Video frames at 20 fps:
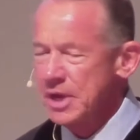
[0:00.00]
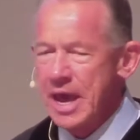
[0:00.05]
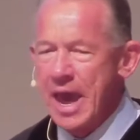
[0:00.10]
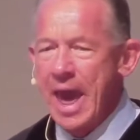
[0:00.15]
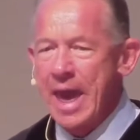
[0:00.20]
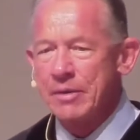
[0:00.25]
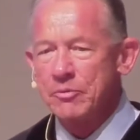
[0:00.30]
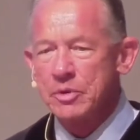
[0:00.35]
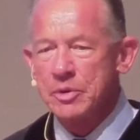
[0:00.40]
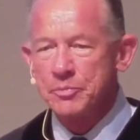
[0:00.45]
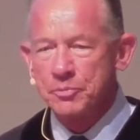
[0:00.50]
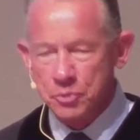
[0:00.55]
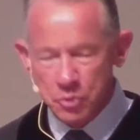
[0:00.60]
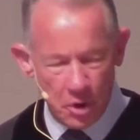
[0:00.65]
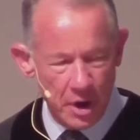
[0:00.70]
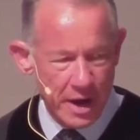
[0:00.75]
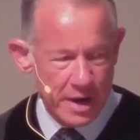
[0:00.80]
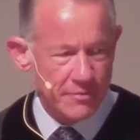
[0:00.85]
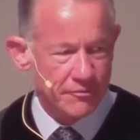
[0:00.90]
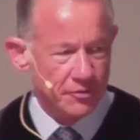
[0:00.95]
And we
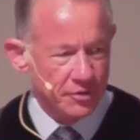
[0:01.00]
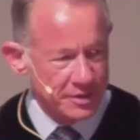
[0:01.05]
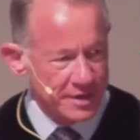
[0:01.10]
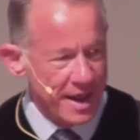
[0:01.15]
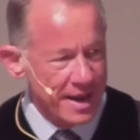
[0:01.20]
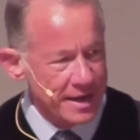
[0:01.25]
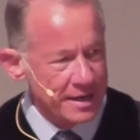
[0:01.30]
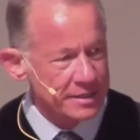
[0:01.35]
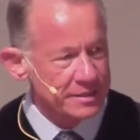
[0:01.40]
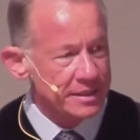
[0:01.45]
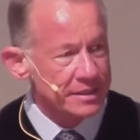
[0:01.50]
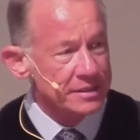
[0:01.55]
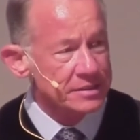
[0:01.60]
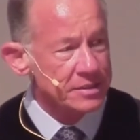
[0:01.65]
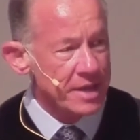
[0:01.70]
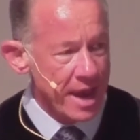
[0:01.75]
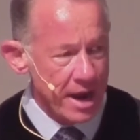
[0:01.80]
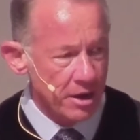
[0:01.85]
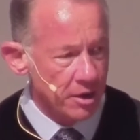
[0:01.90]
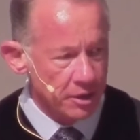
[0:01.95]
pray for Daddy, and his
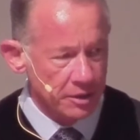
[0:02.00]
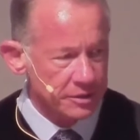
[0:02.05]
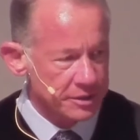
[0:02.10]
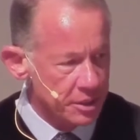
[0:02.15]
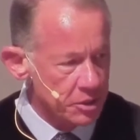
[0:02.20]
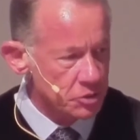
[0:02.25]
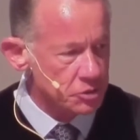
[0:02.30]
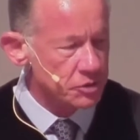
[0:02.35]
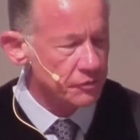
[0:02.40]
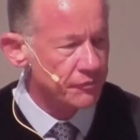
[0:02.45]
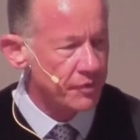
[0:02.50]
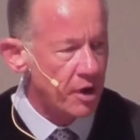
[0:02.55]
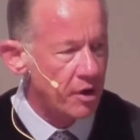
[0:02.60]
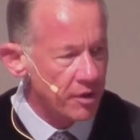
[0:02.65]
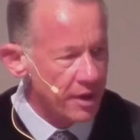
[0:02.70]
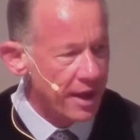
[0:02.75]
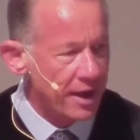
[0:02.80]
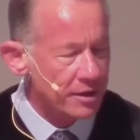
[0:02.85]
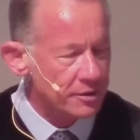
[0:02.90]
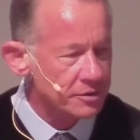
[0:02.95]
hair continues to fall
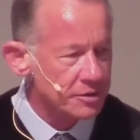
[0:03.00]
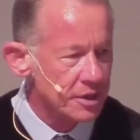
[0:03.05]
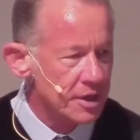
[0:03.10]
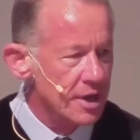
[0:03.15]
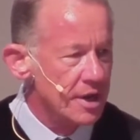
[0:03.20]
out.